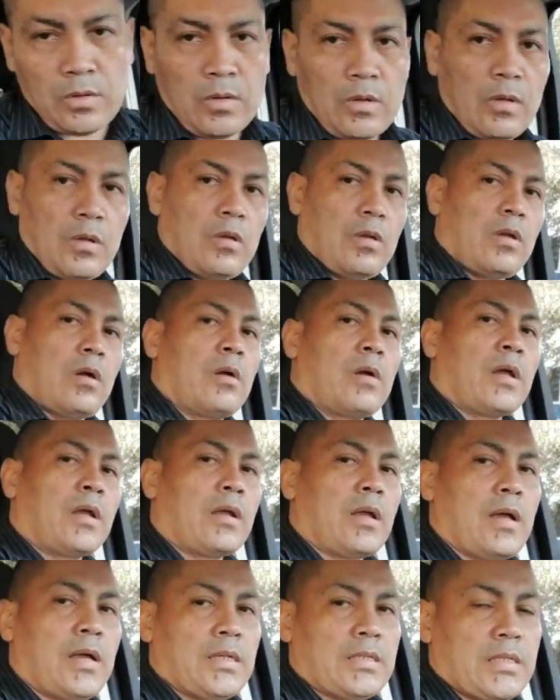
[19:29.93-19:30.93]
All right,
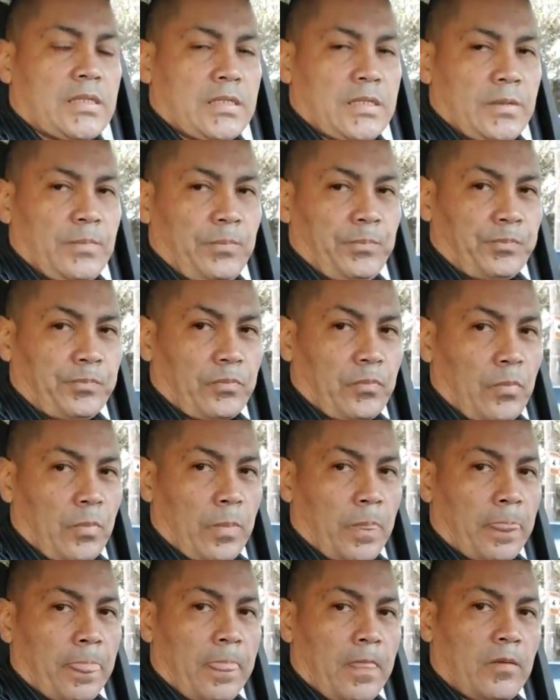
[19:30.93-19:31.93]
guys.
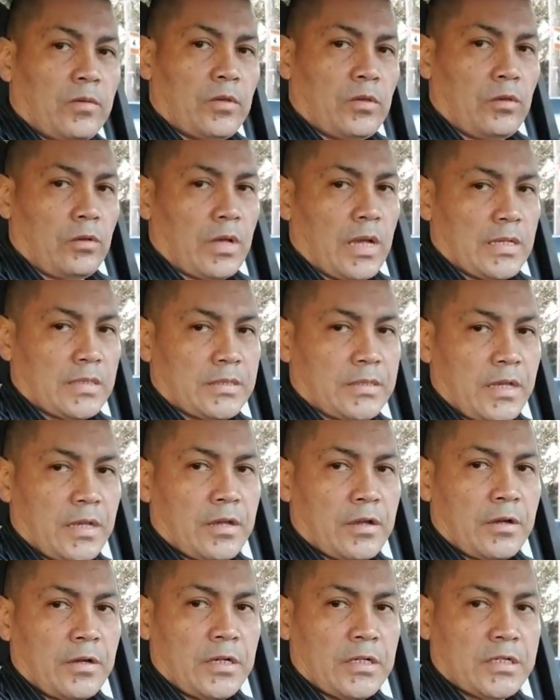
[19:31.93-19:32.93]
You guys take care of
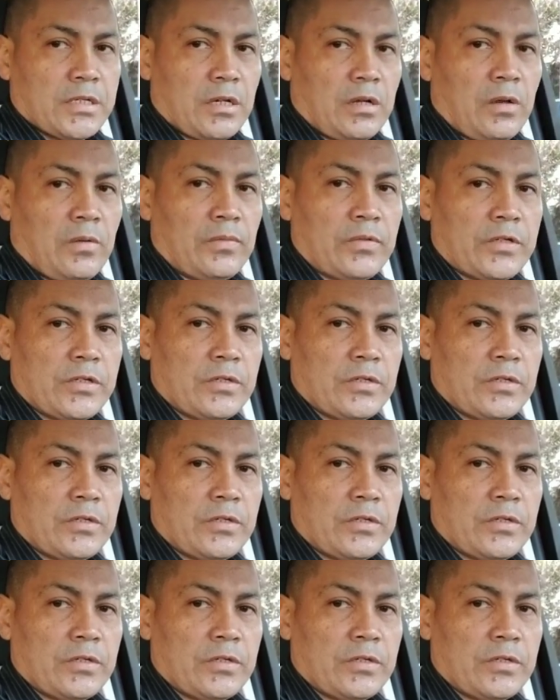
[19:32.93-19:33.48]
yourselves.